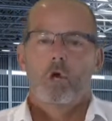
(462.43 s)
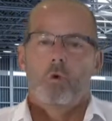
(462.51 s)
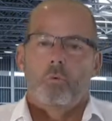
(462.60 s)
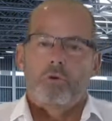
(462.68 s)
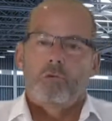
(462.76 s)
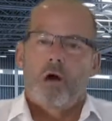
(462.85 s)

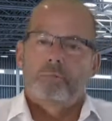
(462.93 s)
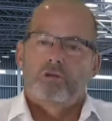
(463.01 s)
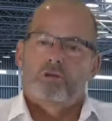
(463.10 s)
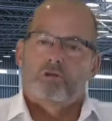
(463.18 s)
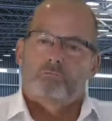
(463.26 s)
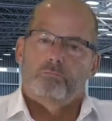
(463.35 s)
we might be
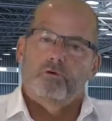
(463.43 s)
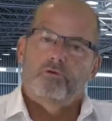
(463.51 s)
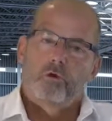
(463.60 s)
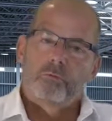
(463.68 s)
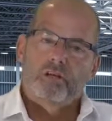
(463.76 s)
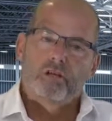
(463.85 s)

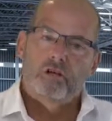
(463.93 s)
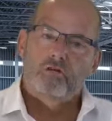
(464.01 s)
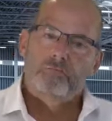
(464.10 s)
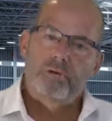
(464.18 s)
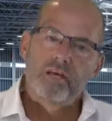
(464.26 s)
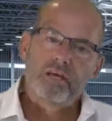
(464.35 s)
performing a lot
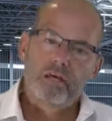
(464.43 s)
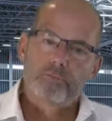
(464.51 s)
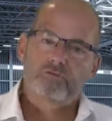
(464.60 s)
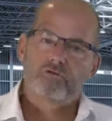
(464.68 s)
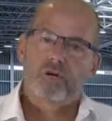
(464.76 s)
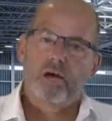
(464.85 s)
of
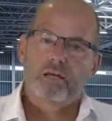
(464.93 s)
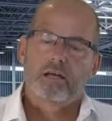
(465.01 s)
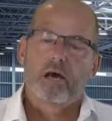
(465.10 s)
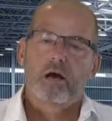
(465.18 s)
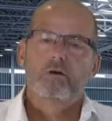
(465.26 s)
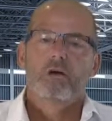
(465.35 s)
PMs right
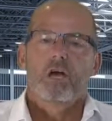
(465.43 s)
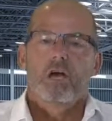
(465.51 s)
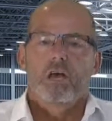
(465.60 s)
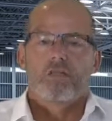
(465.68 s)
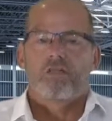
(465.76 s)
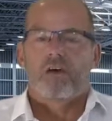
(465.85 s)
now
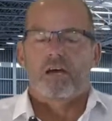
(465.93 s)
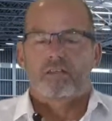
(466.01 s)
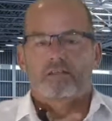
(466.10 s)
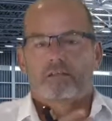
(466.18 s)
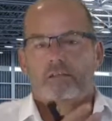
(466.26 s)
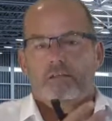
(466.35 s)

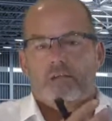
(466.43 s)
that